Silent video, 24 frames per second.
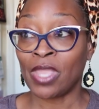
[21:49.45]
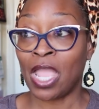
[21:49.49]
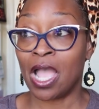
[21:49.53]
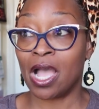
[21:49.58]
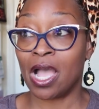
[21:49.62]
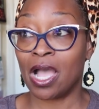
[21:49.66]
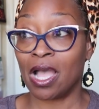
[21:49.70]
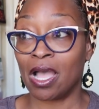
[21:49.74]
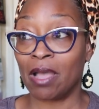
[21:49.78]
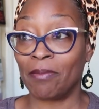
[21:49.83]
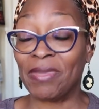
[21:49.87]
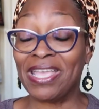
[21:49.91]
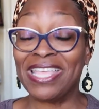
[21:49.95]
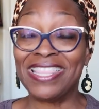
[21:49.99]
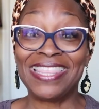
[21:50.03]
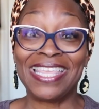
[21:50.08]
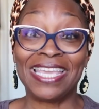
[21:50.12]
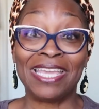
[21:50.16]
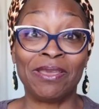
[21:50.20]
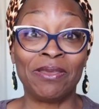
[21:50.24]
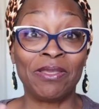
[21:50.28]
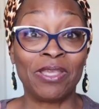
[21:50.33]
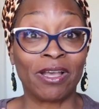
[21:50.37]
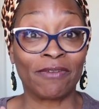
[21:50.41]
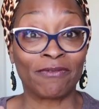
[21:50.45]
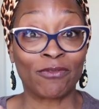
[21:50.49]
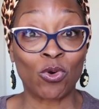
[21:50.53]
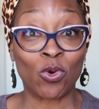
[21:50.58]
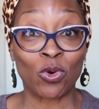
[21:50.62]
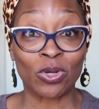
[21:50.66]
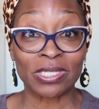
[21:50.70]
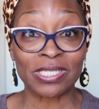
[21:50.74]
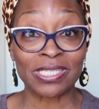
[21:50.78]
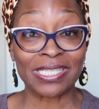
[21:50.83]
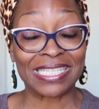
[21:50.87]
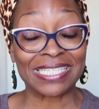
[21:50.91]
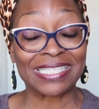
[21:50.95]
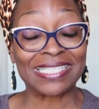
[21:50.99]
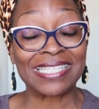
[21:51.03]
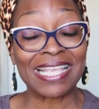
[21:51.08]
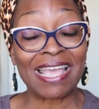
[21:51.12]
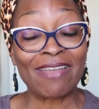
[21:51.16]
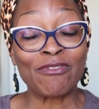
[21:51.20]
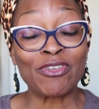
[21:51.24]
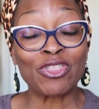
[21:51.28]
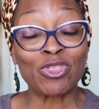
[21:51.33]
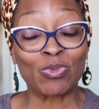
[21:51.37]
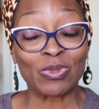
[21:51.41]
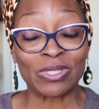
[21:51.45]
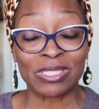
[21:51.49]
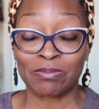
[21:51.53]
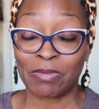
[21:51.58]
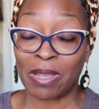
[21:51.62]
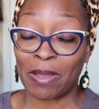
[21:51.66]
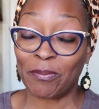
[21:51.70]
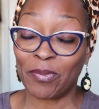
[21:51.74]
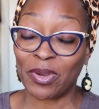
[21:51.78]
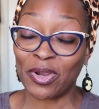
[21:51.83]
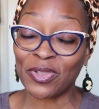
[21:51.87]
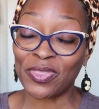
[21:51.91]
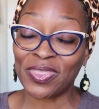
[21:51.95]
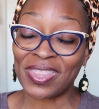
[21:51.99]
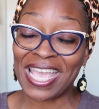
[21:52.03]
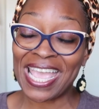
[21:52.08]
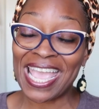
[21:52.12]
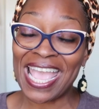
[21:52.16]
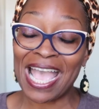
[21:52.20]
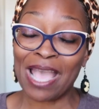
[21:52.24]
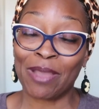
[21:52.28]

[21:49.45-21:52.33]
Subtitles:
And then of course the 7th was my birthday.